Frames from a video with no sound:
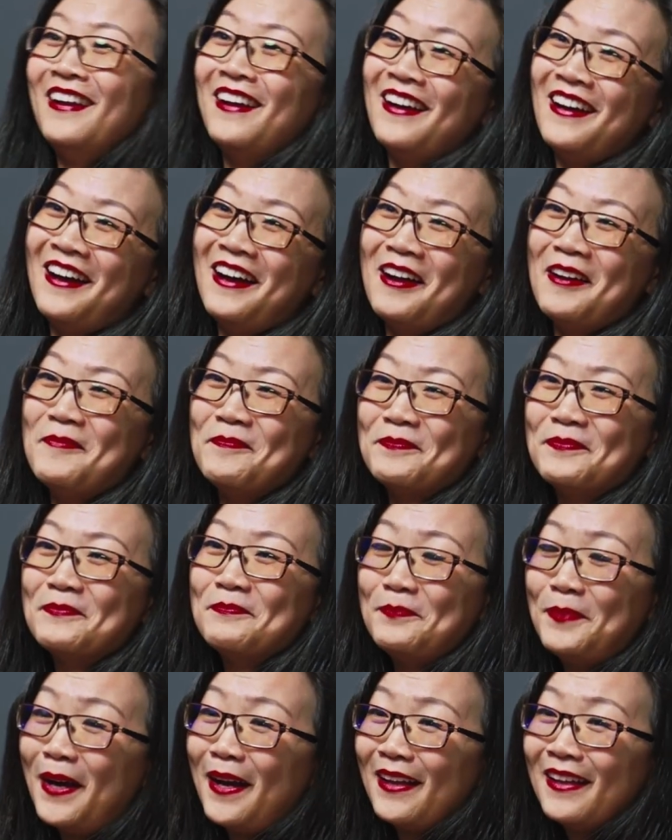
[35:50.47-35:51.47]
Um,
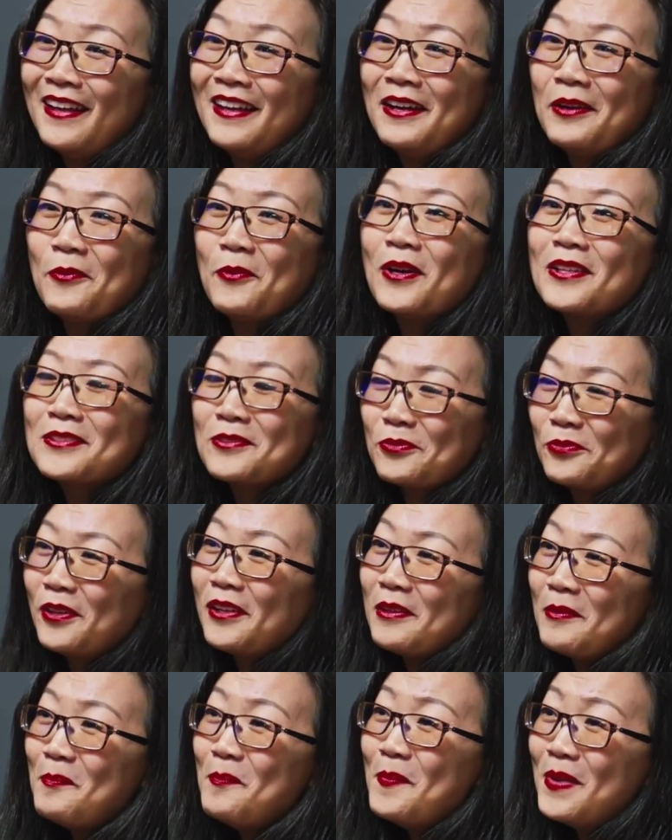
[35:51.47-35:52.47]
but what's
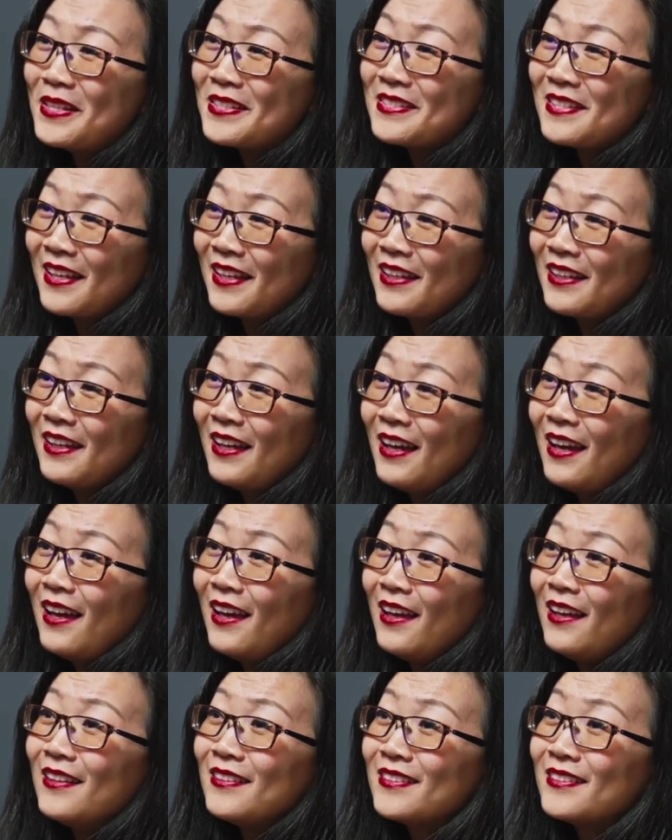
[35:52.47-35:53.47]
really missing
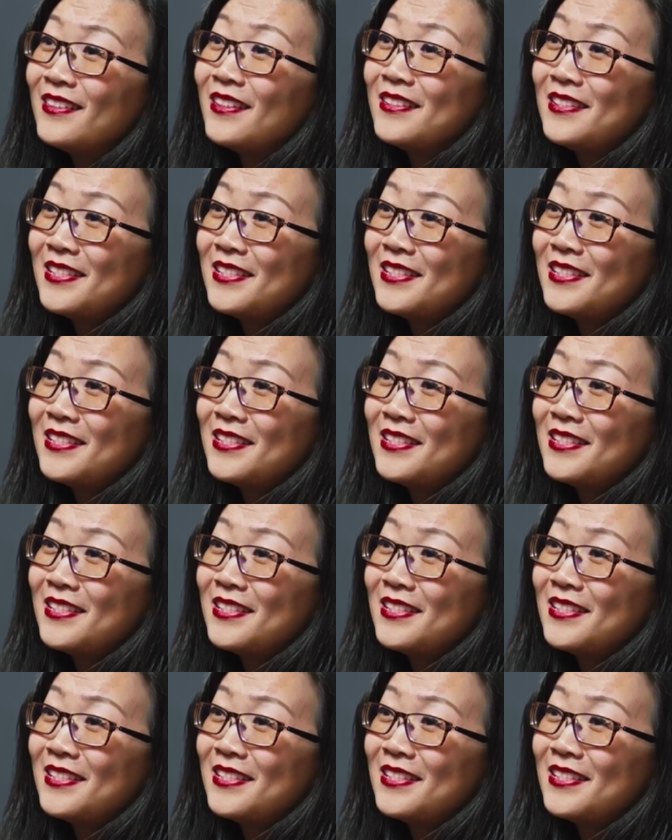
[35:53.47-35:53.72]
is the